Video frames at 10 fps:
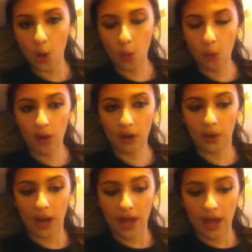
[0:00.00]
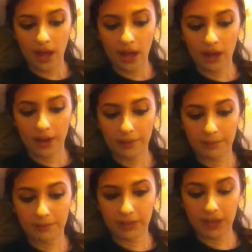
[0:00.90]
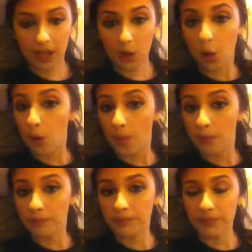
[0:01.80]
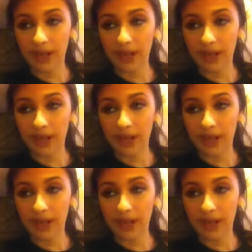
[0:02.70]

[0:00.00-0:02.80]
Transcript: or they're not home,